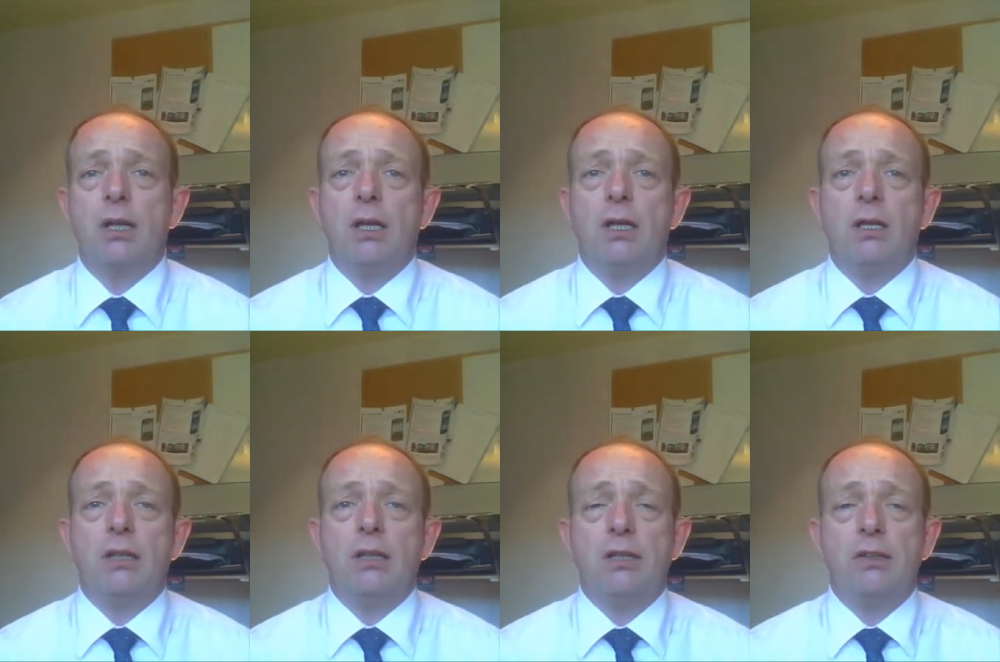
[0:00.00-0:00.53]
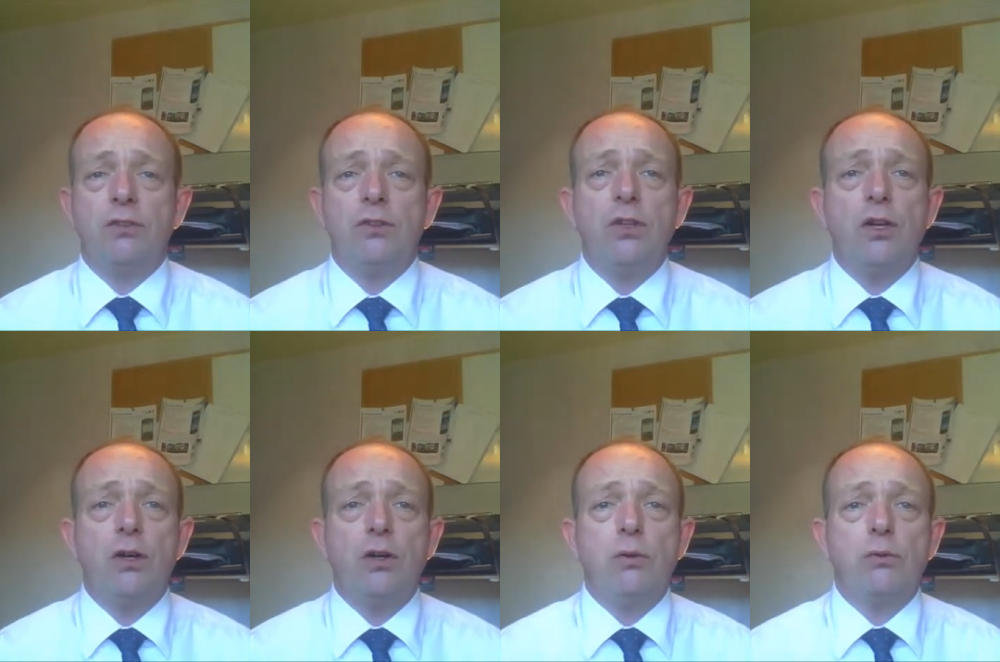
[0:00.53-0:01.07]
There's
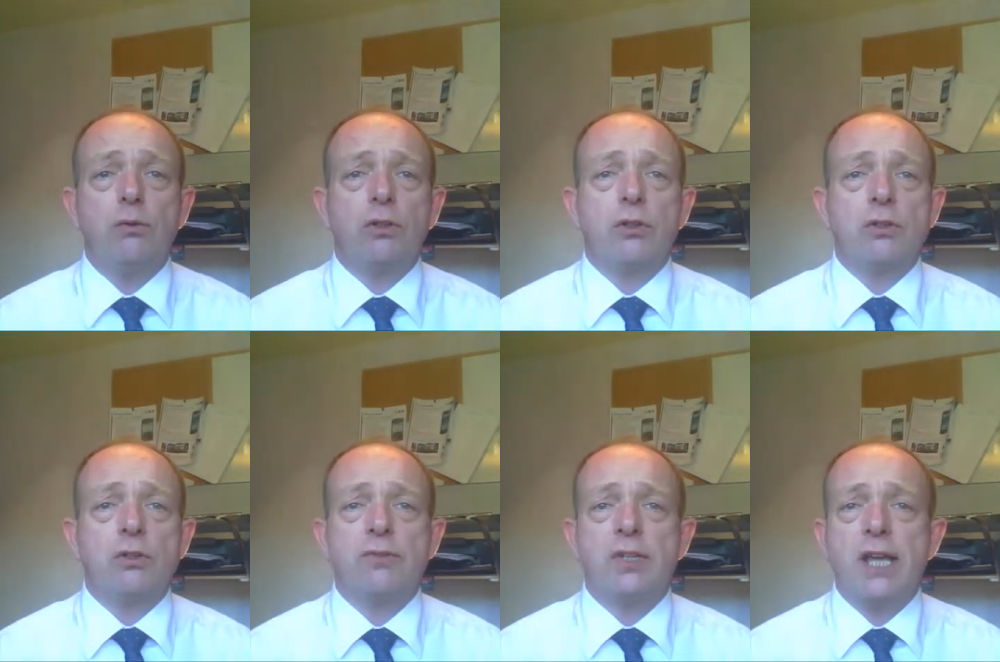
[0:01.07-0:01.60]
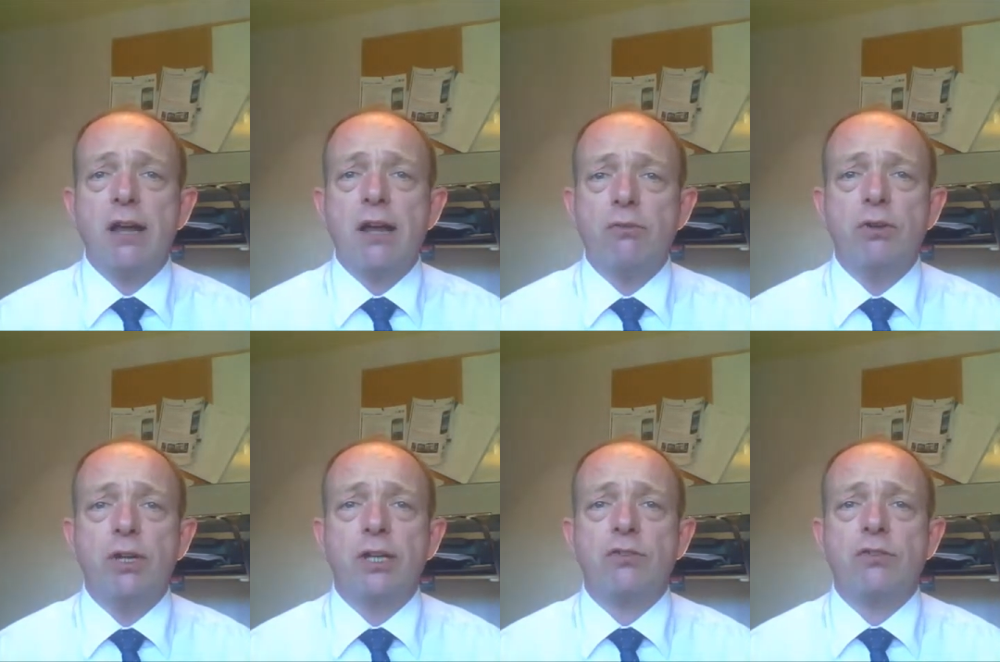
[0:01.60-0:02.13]
no sort of get
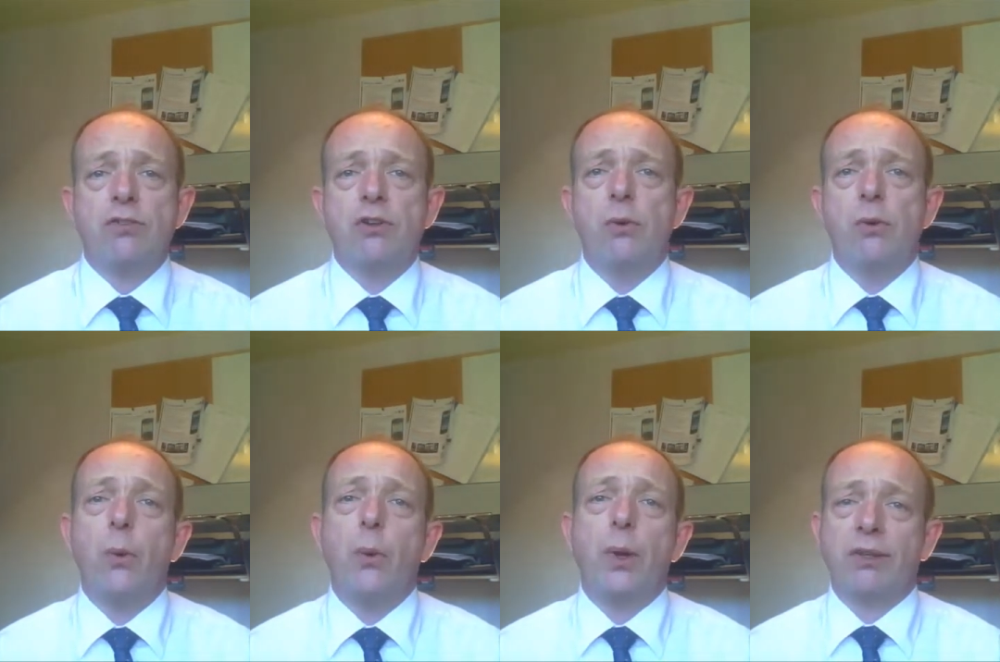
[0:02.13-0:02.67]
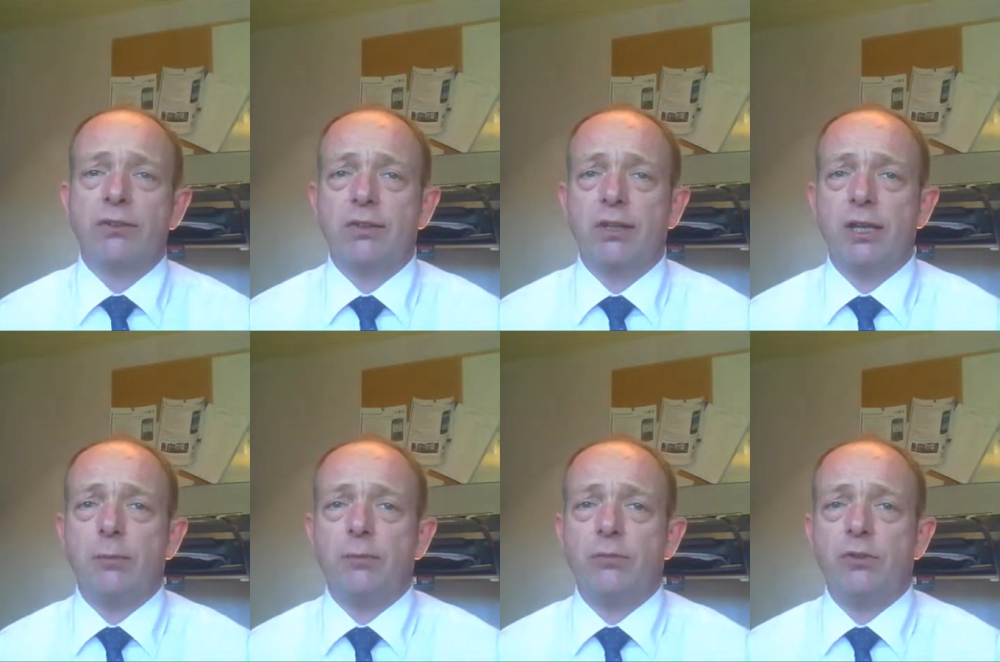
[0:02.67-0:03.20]
rich quick
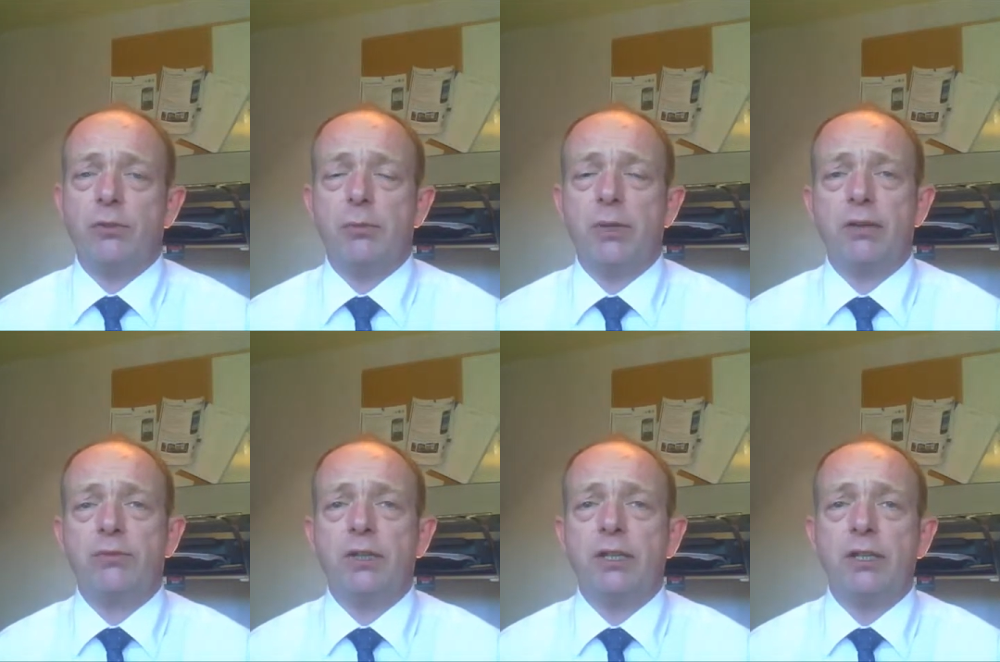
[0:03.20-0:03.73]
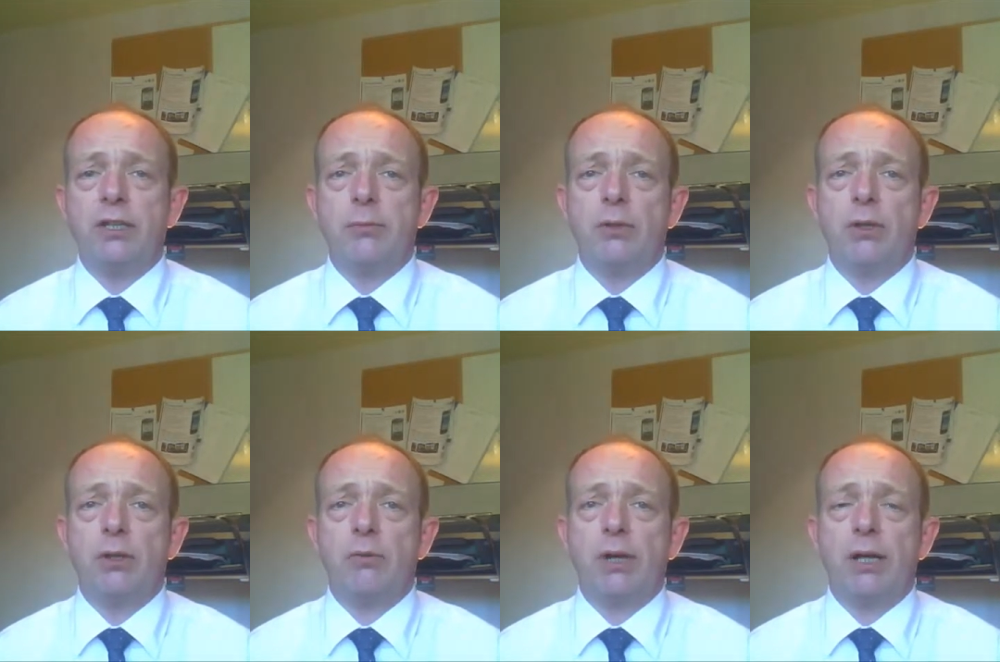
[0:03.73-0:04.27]
schemes. You may have seen them
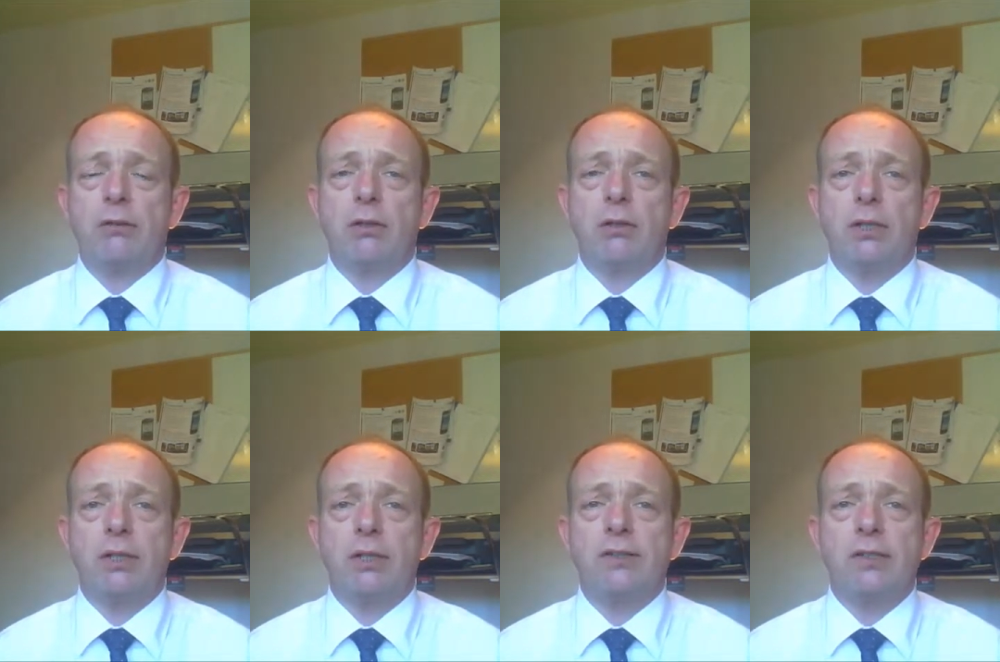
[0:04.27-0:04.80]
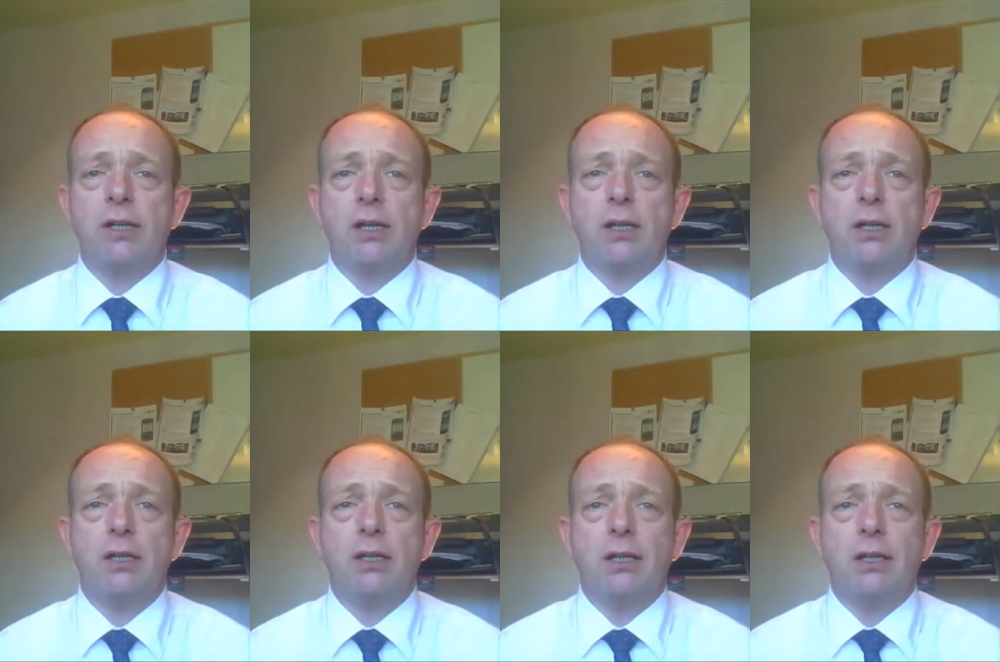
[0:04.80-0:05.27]
all around on the internet.